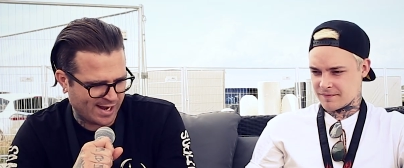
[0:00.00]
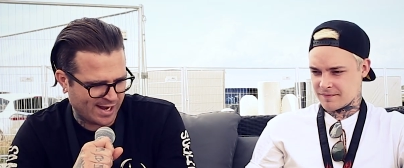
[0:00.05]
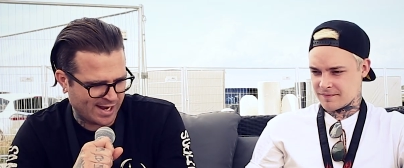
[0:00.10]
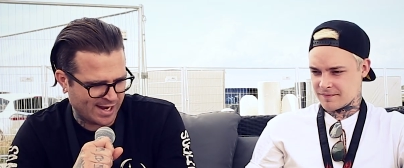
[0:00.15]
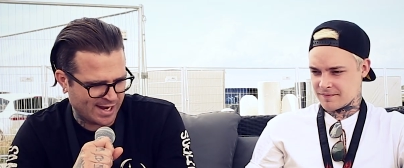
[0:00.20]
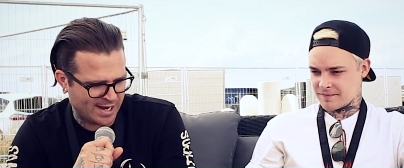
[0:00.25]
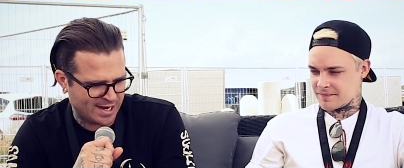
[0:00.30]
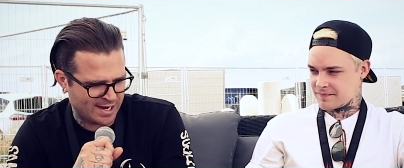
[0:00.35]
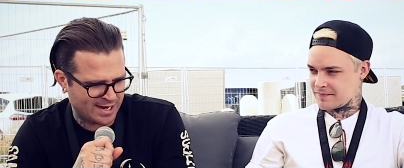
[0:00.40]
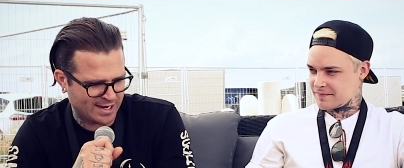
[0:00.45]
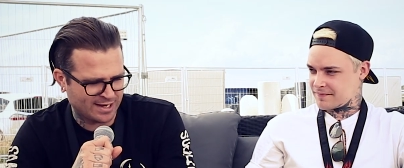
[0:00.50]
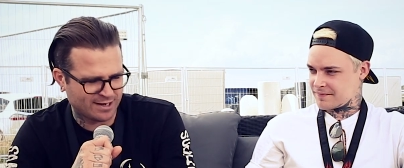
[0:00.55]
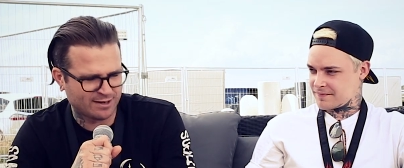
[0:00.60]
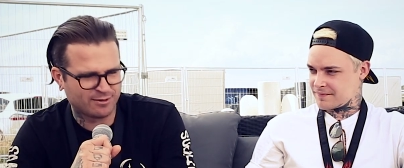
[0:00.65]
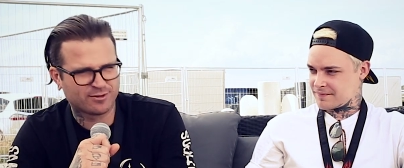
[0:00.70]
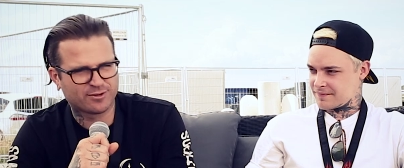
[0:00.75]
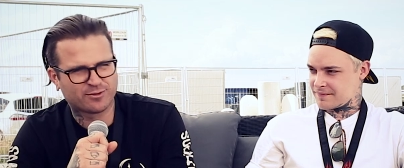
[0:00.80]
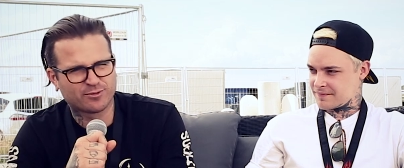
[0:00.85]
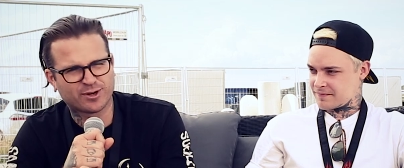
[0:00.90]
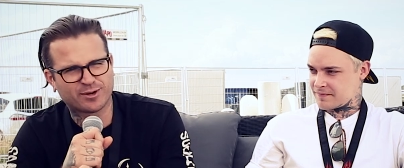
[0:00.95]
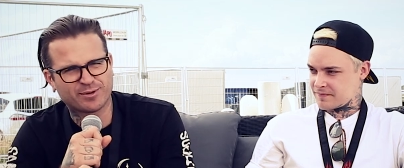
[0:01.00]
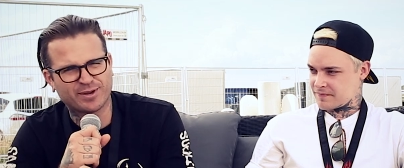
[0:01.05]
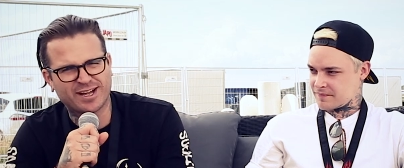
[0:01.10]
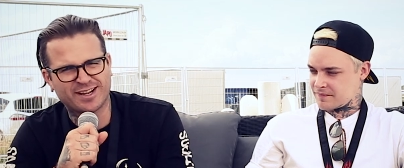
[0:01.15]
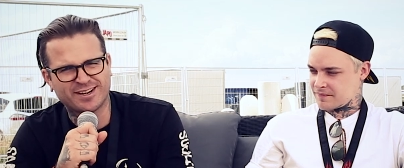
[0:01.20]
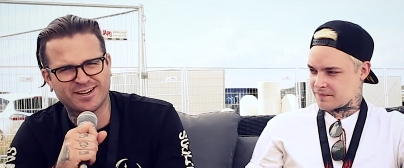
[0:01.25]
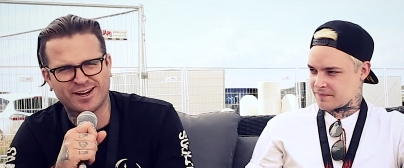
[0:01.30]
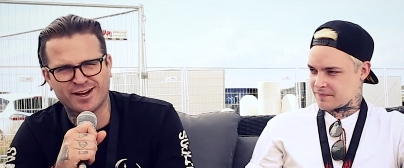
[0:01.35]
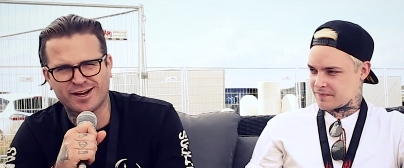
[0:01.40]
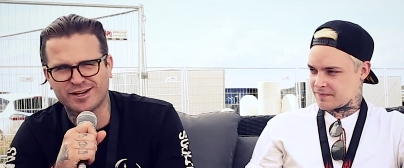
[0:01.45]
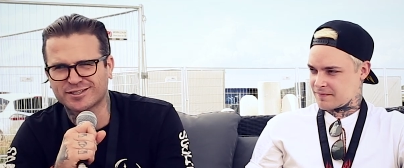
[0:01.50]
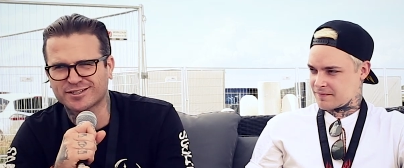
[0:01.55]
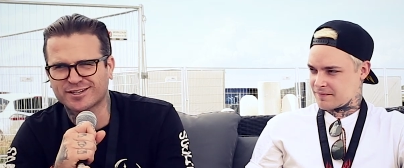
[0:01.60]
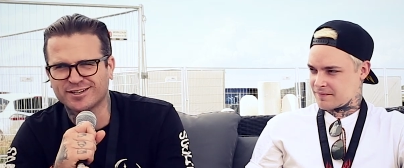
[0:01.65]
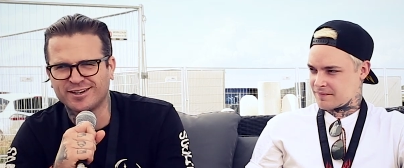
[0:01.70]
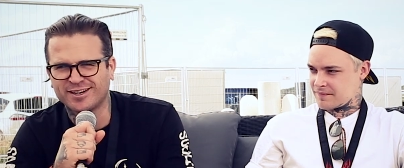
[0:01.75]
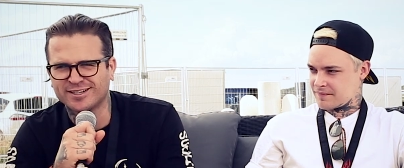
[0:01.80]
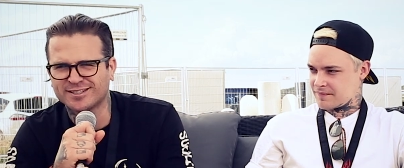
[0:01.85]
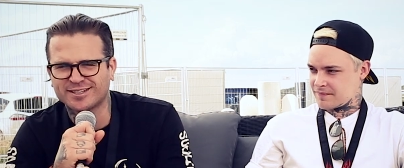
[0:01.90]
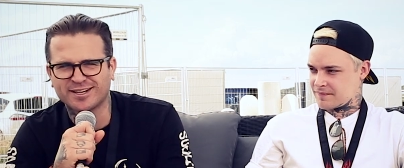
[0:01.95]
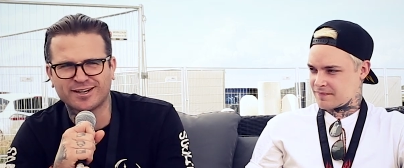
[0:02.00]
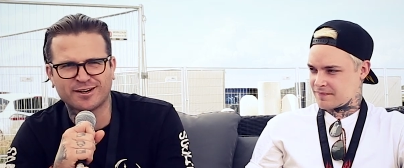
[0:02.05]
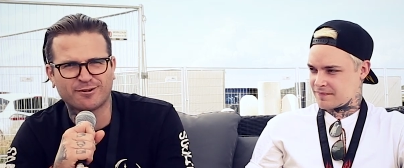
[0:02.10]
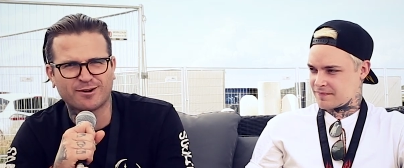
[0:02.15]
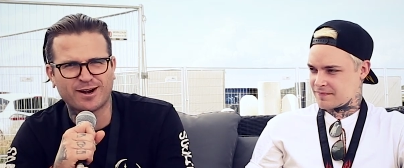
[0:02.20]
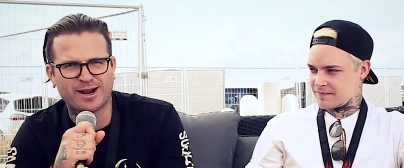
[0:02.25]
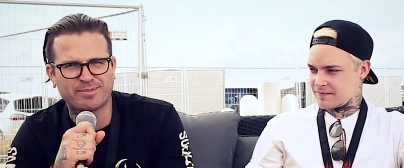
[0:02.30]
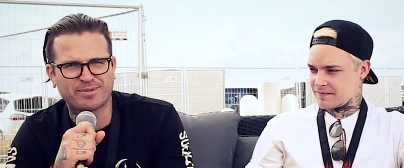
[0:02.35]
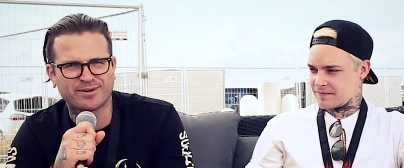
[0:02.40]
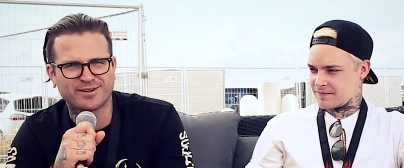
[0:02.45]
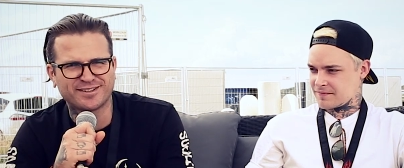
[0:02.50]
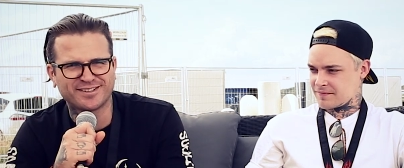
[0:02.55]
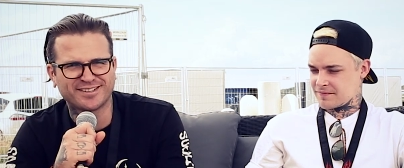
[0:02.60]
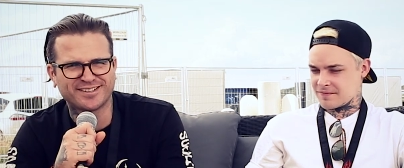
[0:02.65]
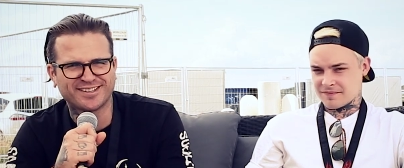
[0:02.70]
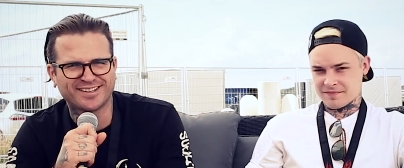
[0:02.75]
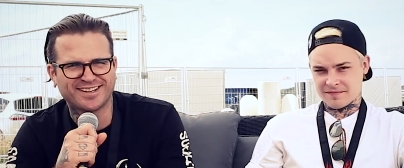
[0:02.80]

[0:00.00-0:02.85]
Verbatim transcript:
Speaker 1: And what about Nas? Can I say a rapper?